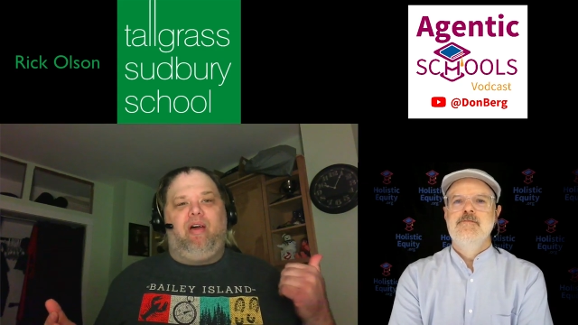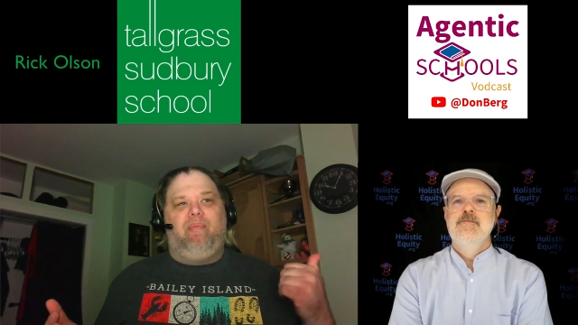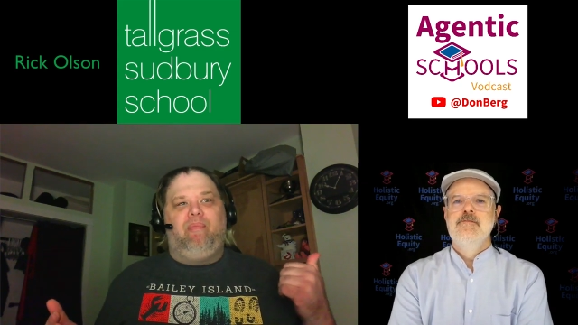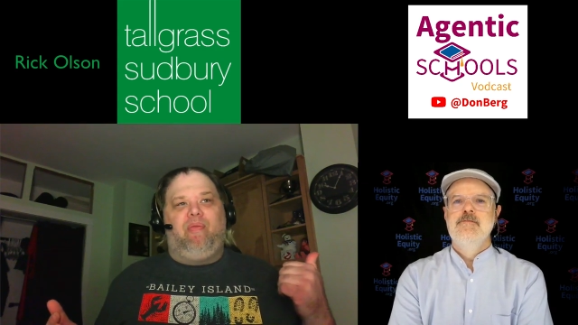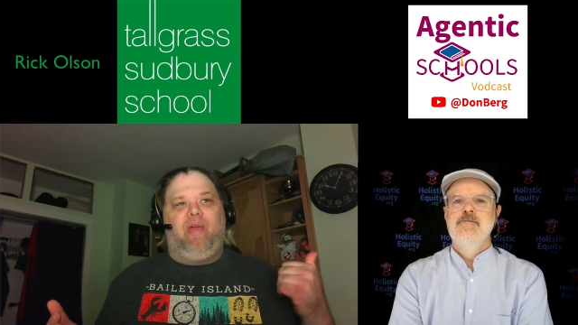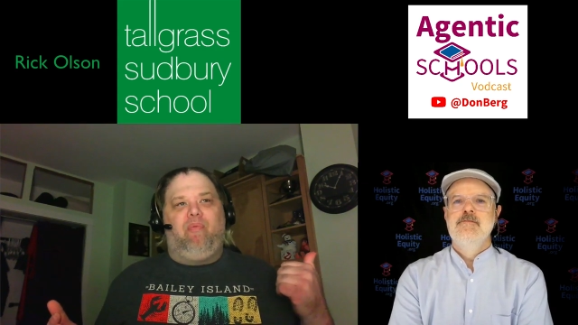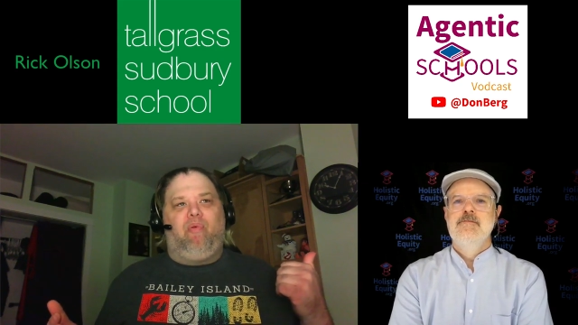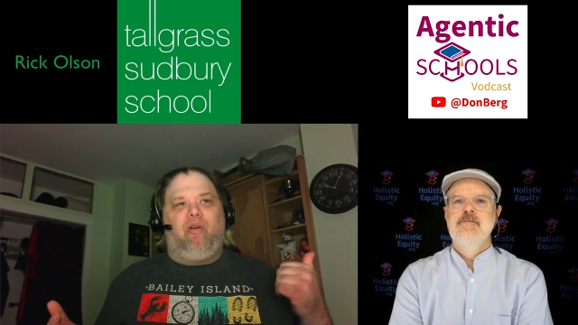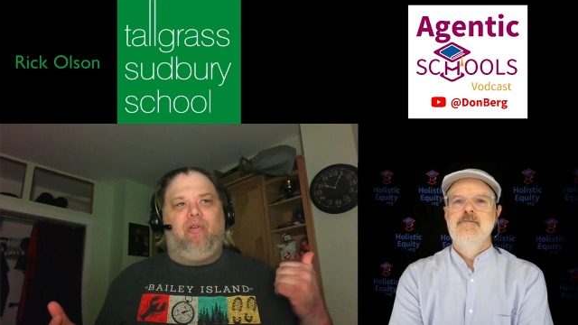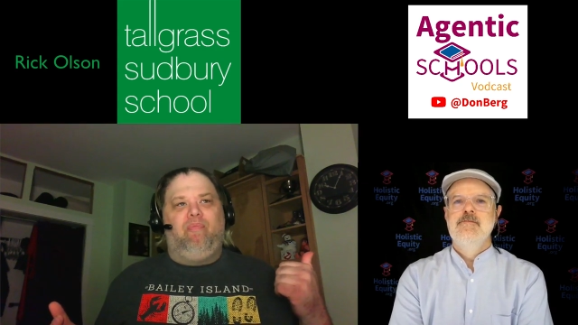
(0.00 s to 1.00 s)
Speaker 1: time that they
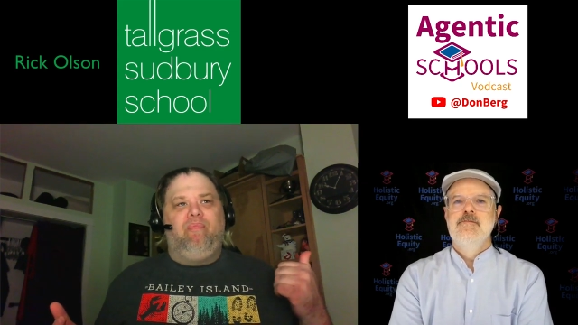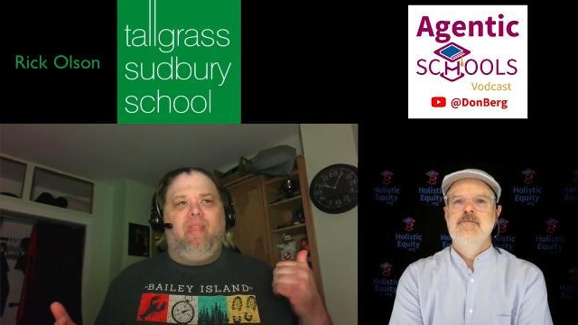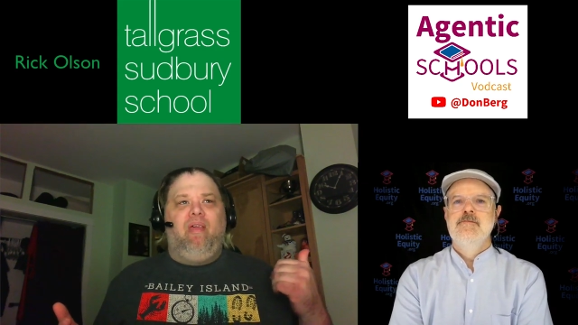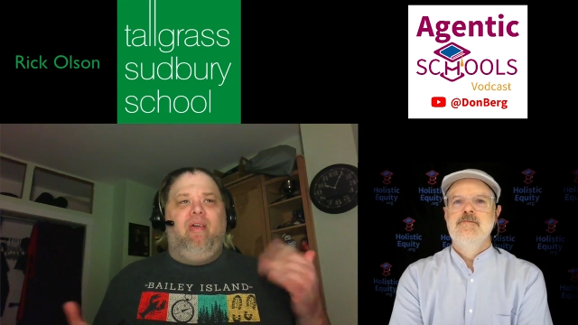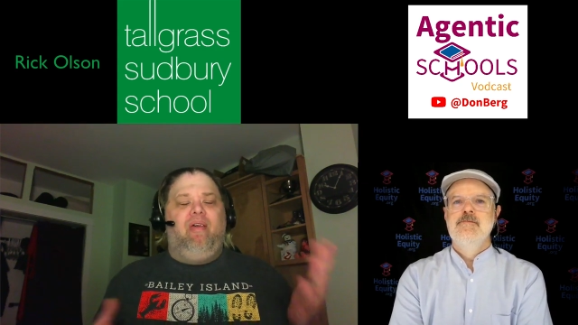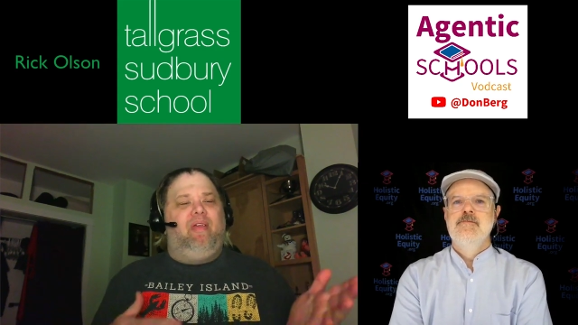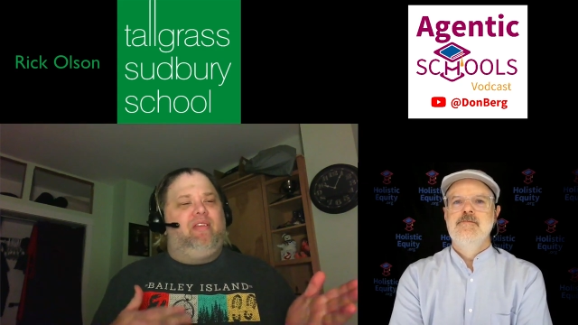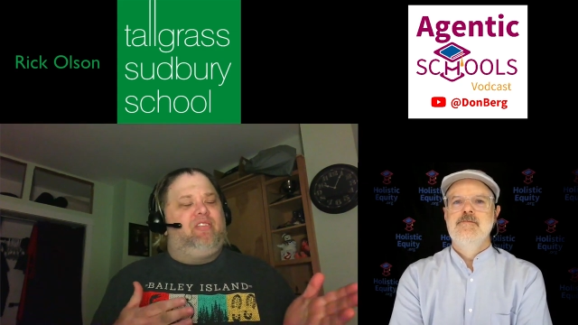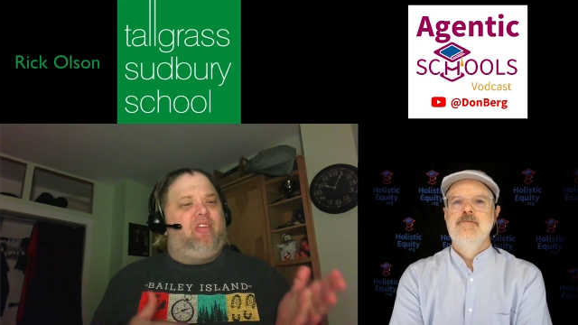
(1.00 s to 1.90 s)
were they